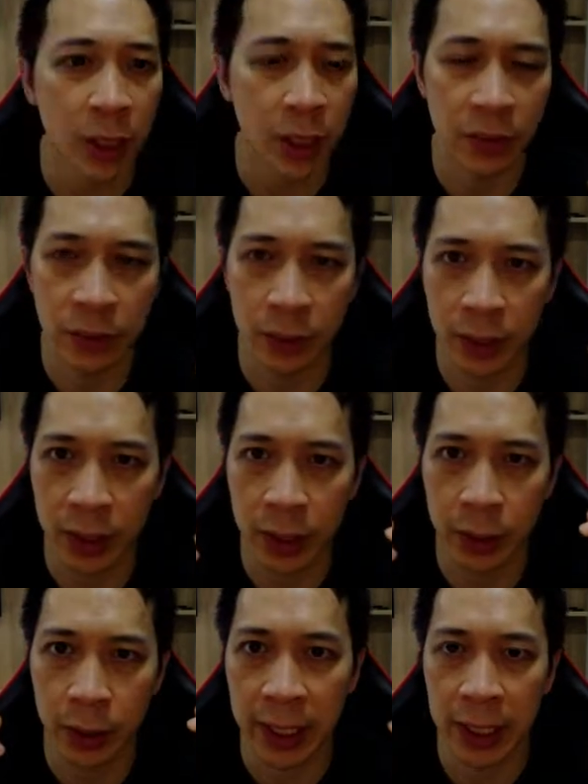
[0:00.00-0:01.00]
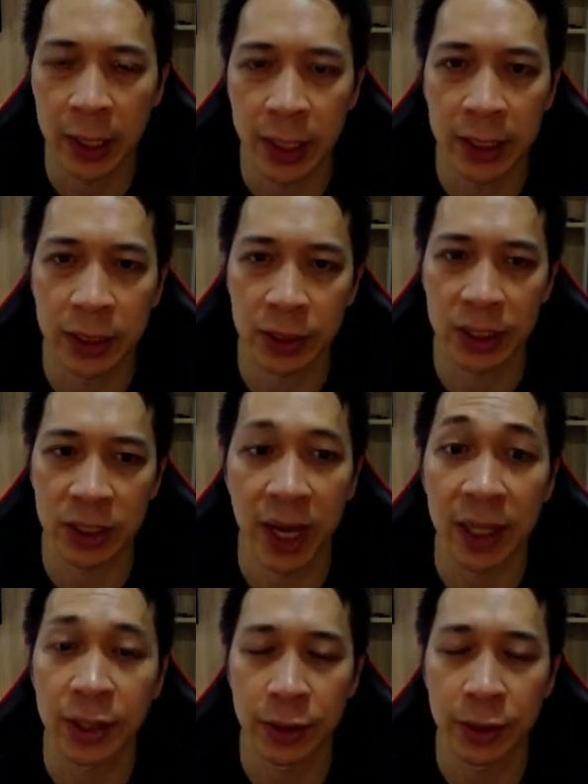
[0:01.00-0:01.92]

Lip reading: If you look at your analytics, your stats,